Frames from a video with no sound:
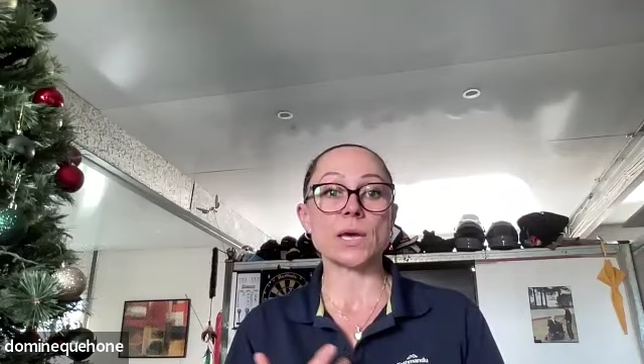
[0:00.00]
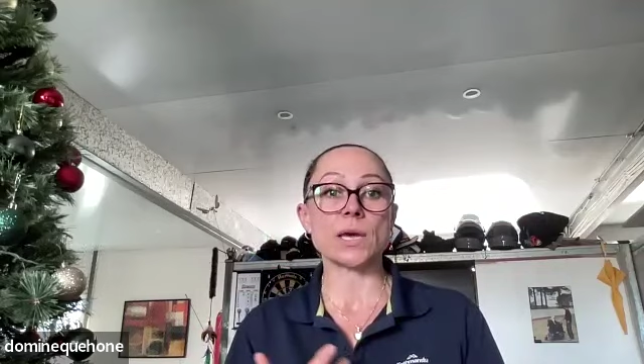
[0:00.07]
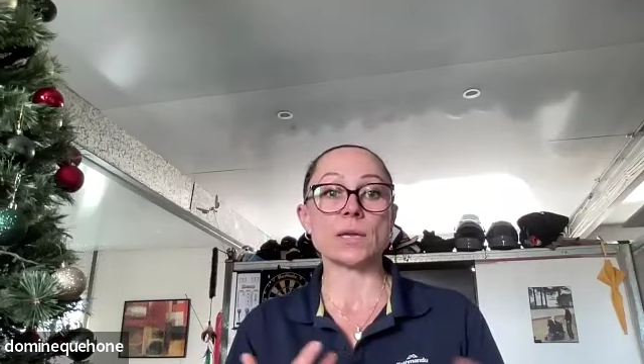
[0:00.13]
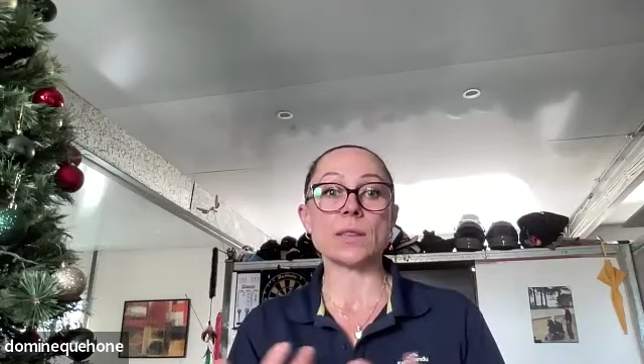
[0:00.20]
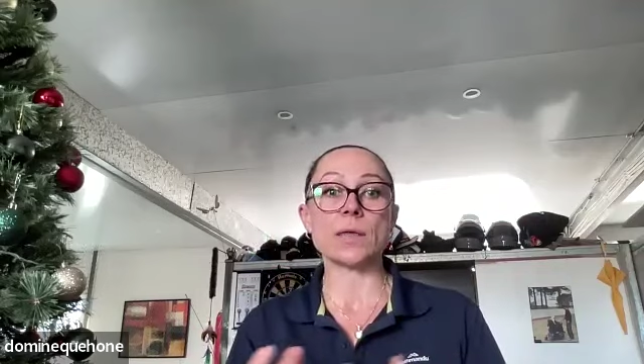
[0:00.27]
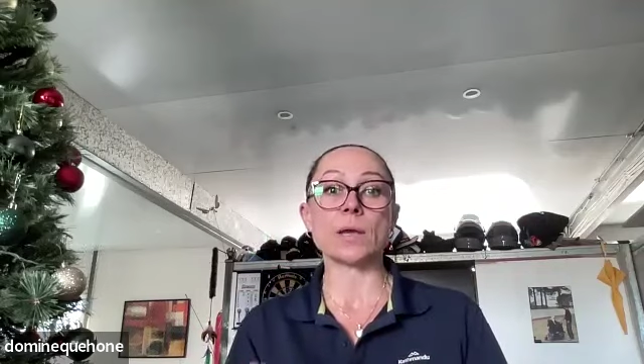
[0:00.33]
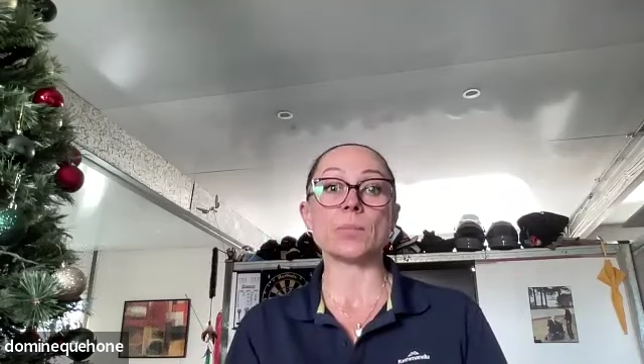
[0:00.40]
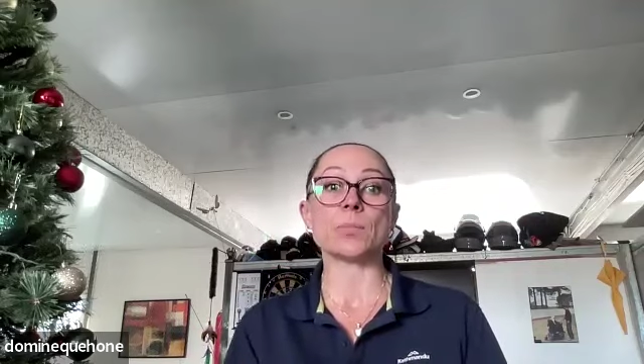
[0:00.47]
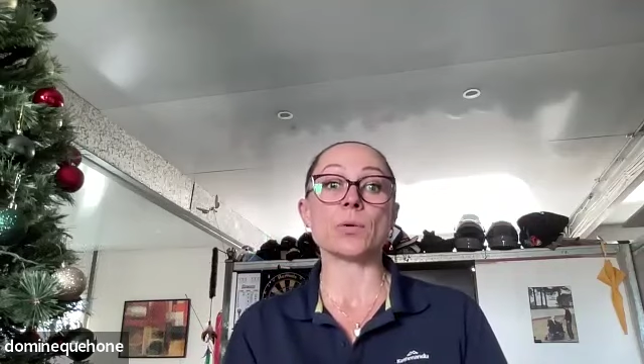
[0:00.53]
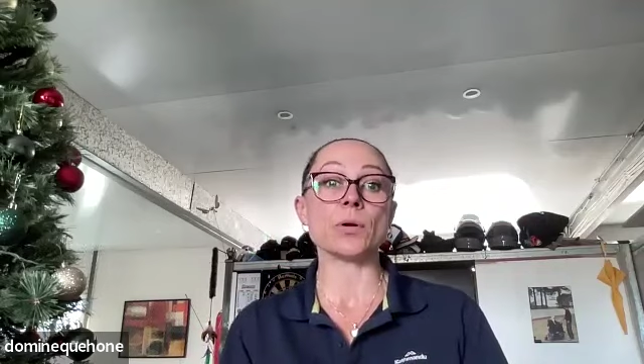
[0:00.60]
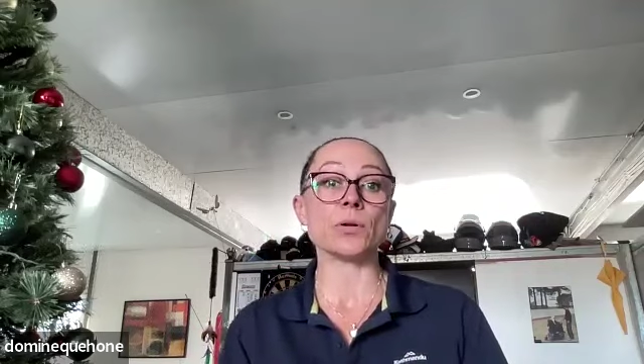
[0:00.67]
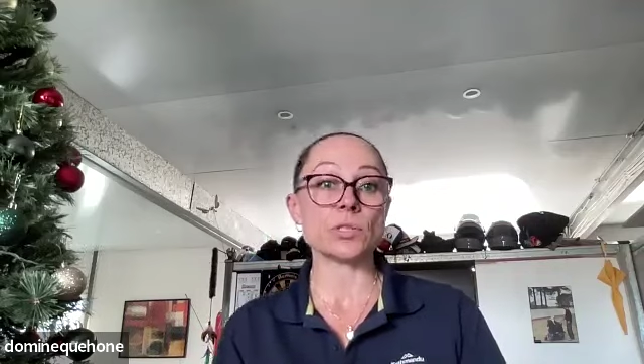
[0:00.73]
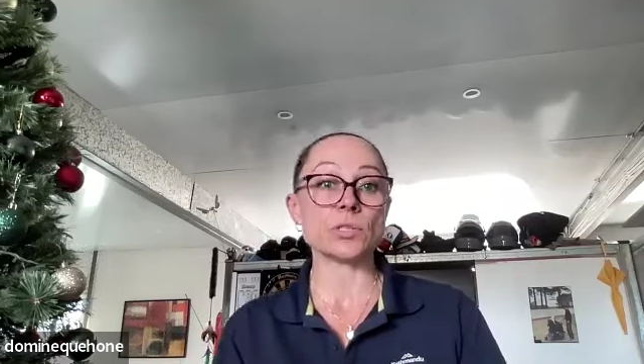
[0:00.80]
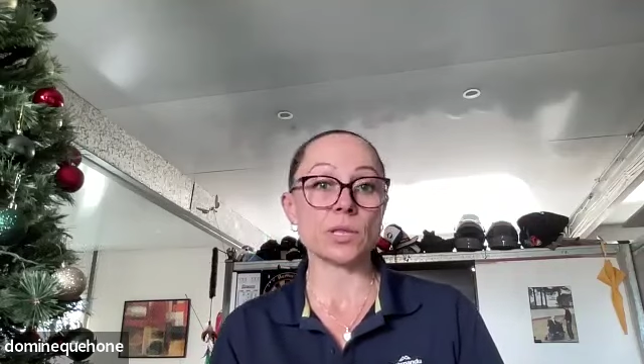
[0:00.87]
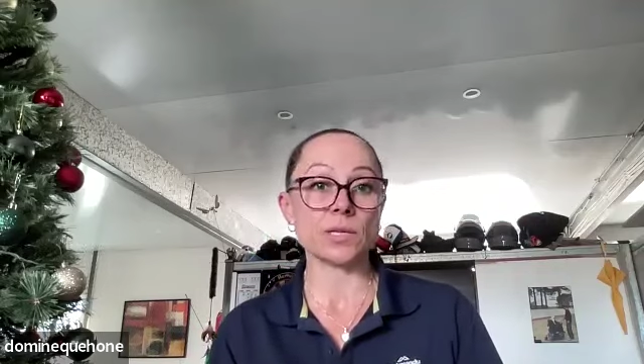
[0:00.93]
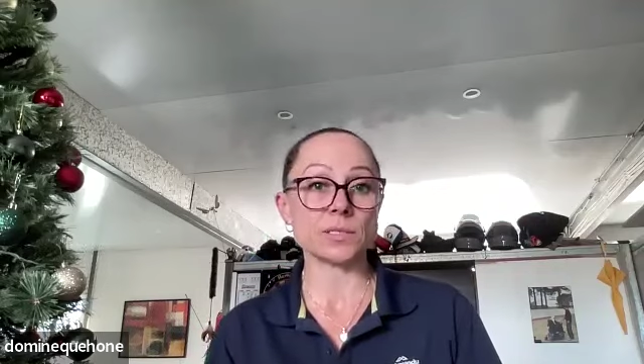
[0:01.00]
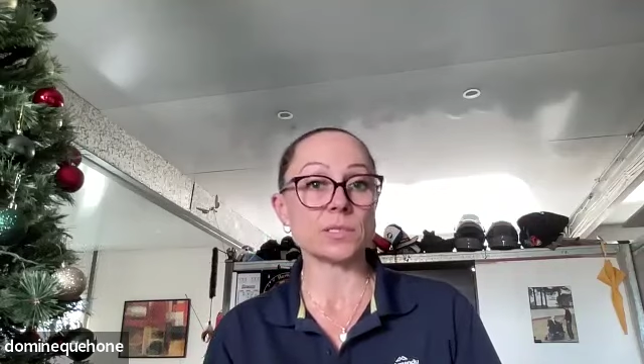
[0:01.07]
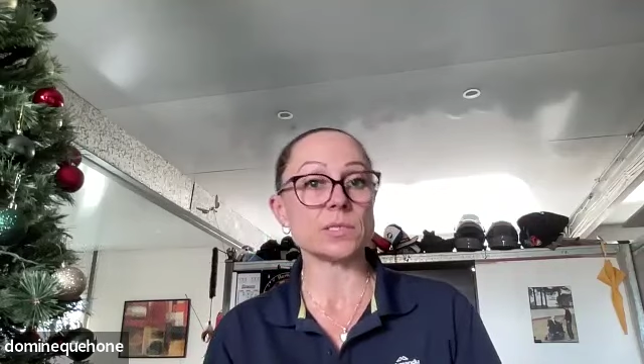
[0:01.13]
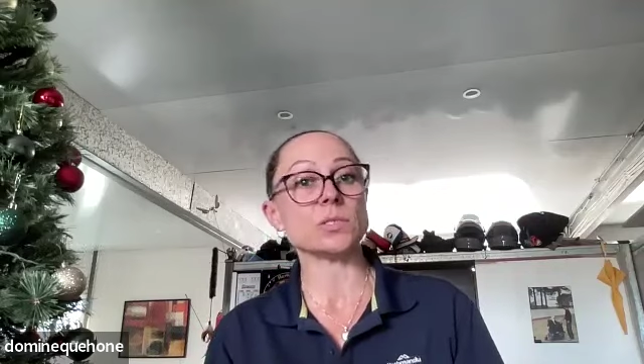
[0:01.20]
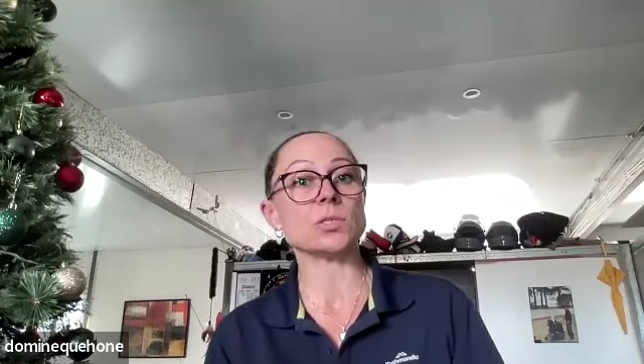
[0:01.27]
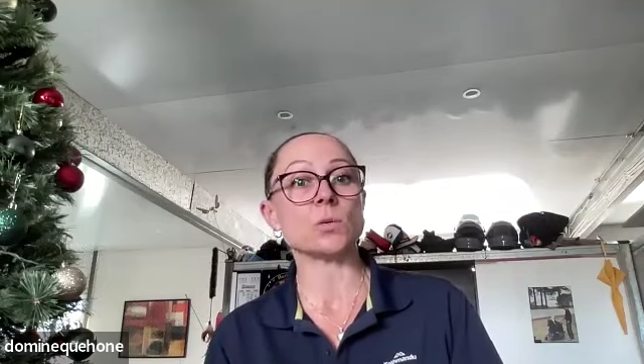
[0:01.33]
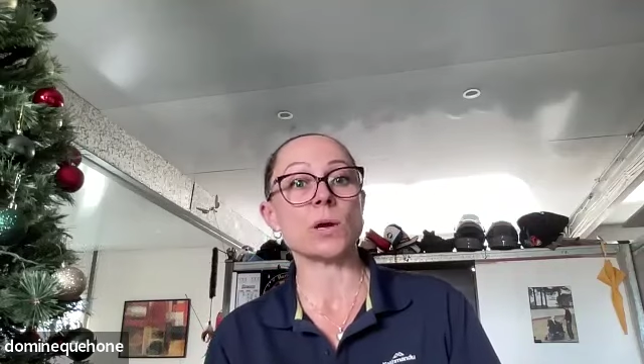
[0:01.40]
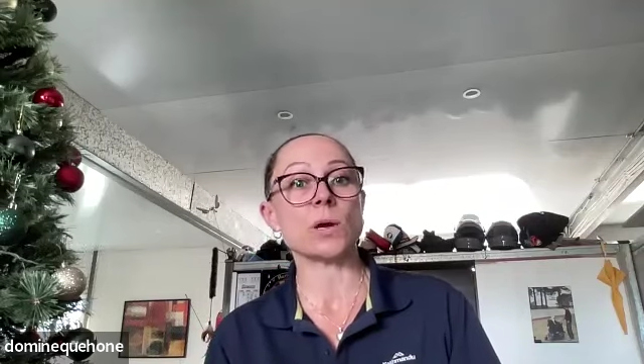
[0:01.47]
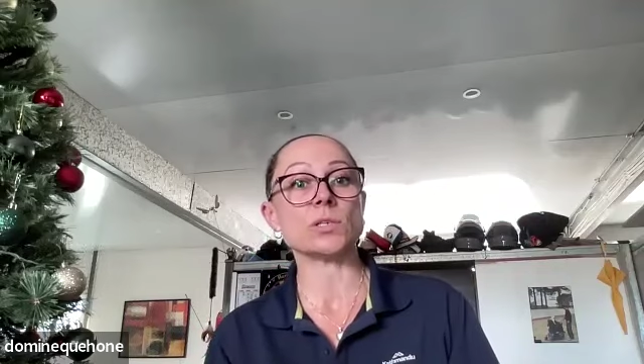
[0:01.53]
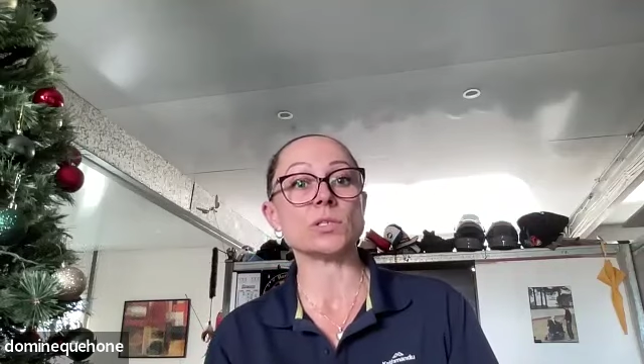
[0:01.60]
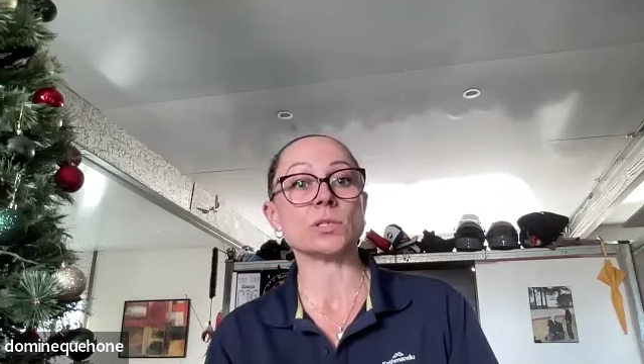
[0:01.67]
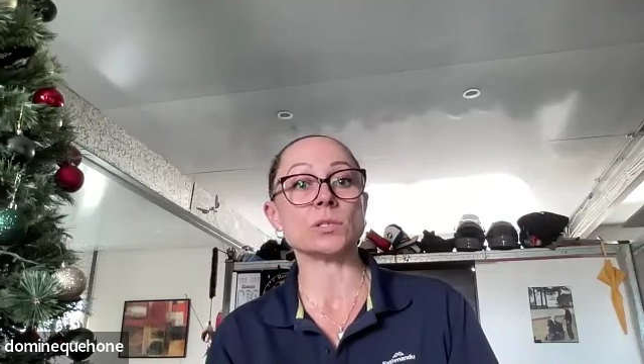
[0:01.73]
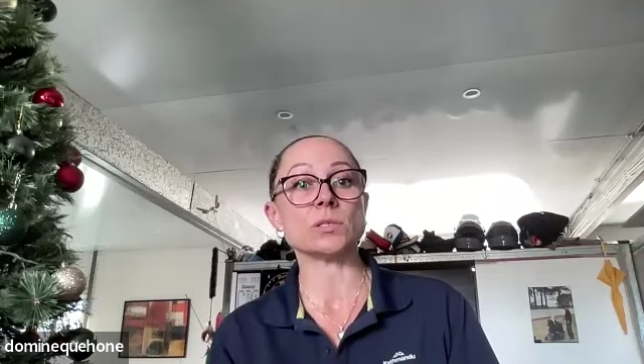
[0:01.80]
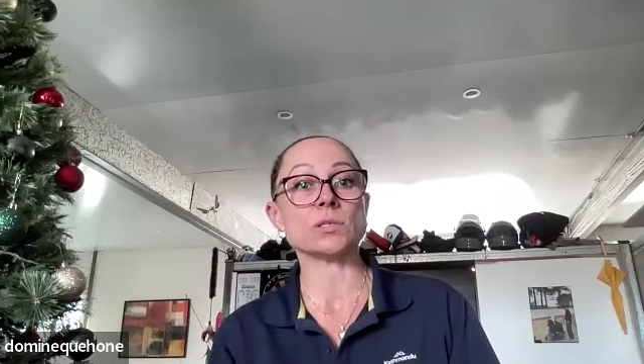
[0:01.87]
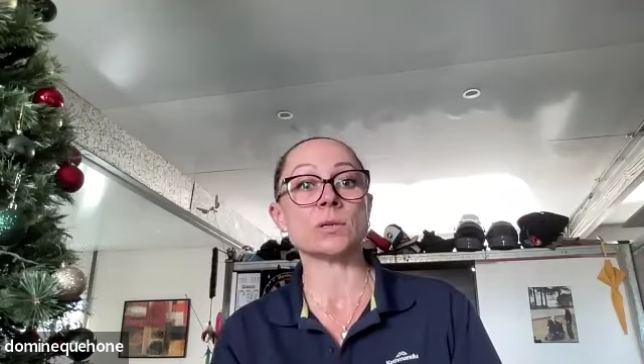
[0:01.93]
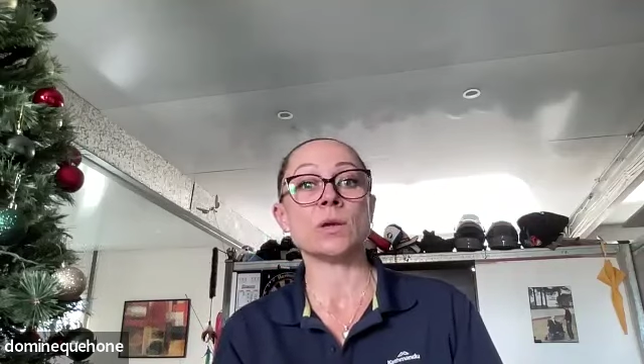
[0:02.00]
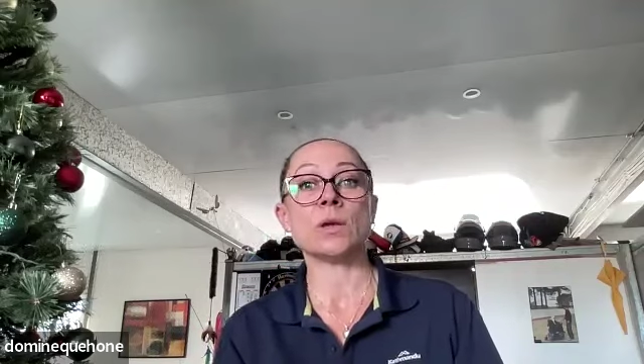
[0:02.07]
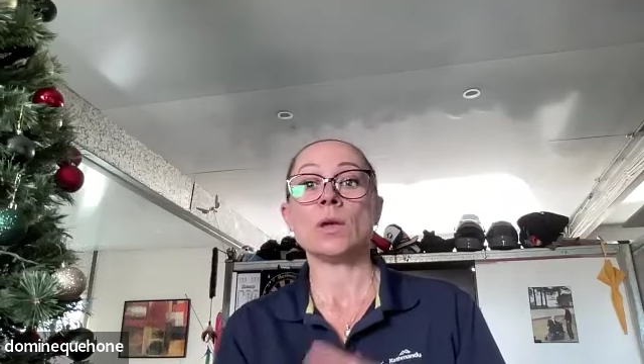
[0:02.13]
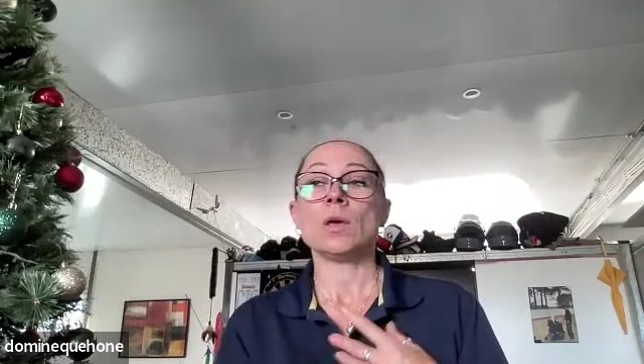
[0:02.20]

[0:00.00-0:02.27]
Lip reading: how do they approach that situation?